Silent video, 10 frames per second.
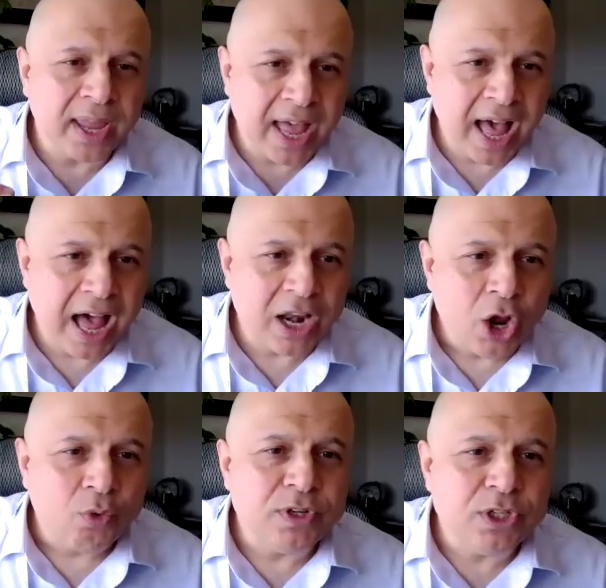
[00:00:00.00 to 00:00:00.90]
going
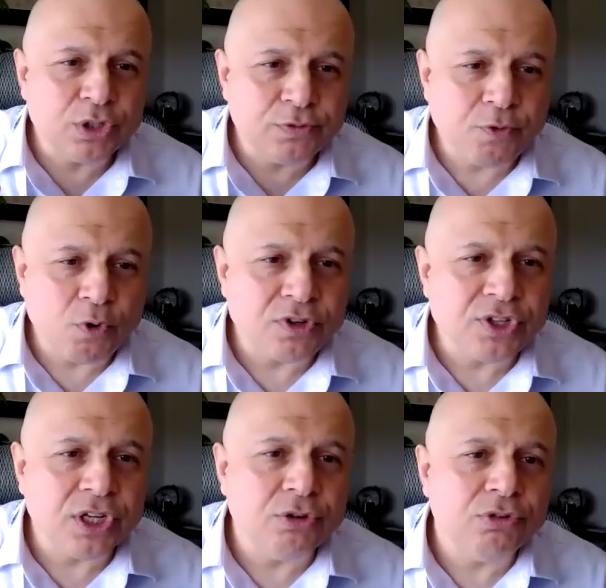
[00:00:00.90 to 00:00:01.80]
on, which is
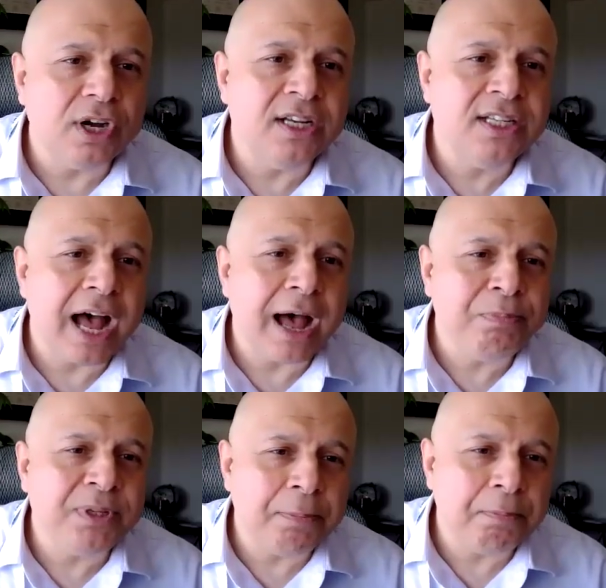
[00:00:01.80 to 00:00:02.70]
forcing you to
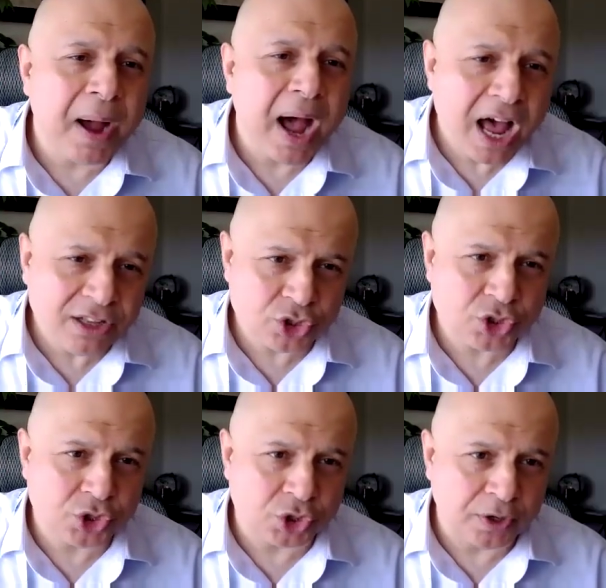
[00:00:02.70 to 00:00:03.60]
adopt a
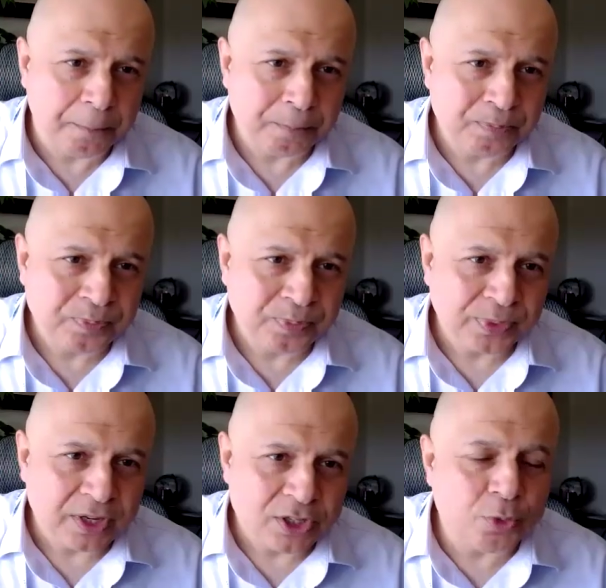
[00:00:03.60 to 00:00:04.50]
posture
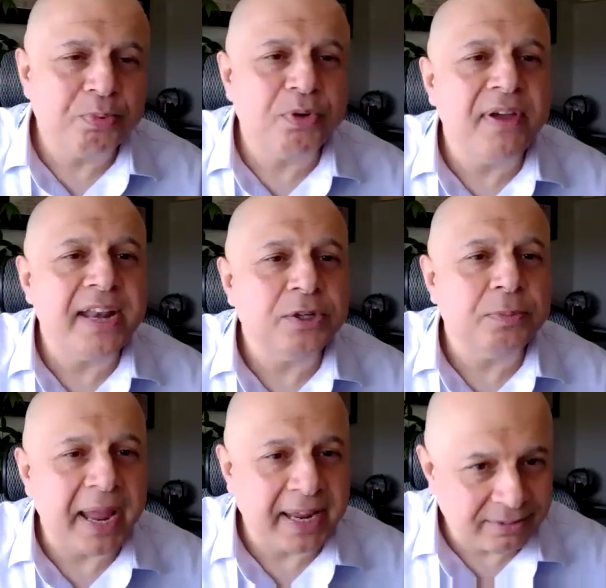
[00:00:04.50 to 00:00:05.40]
to
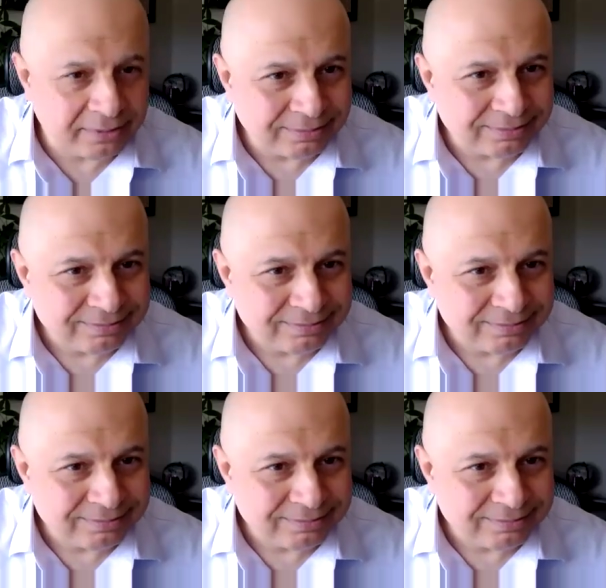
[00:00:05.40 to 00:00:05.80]
prevent pain.